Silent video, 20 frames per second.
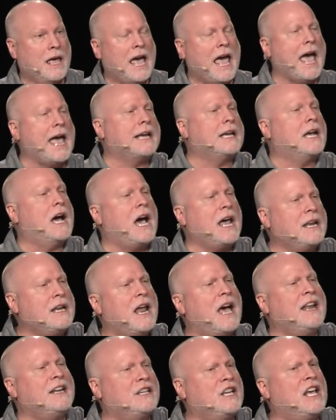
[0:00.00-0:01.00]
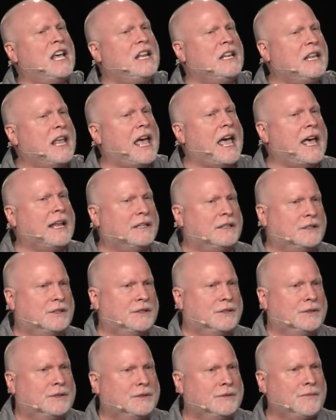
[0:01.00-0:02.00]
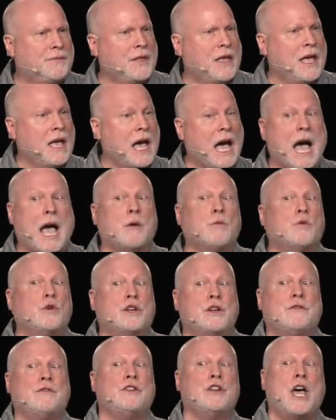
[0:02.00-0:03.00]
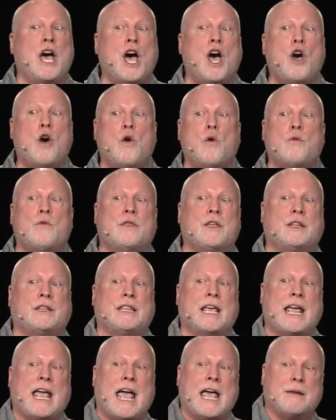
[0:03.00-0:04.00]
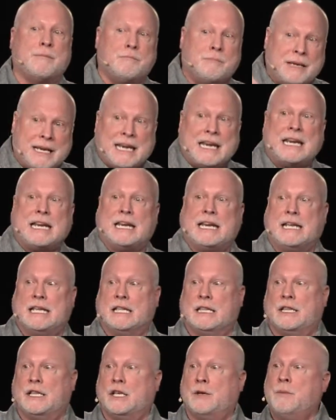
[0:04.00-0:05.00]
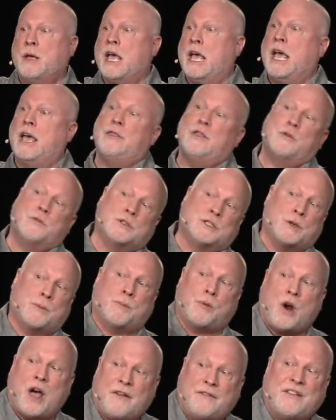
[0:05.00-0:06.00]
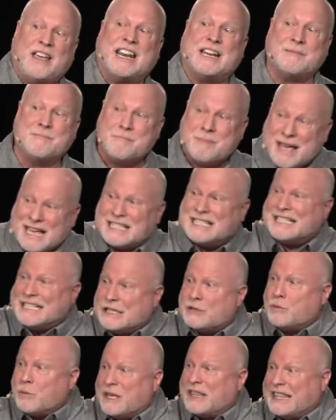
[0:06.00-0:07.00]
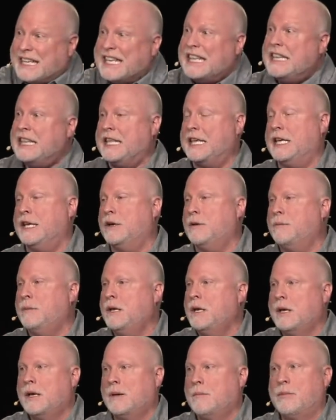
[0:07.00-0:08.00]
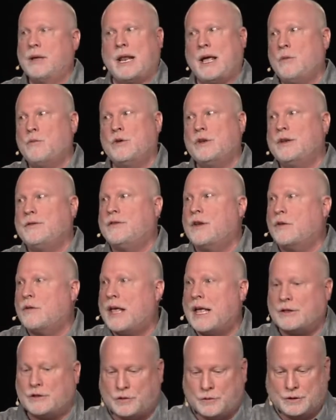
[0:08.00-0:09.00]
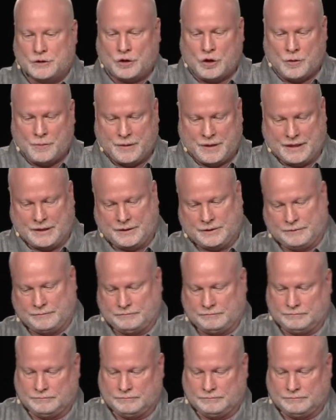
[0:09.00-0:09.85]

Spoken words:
Had God not done that, I would have known that they had meaning in them and there was a prophetic message within them, but I wouldn't have known how to interpret it.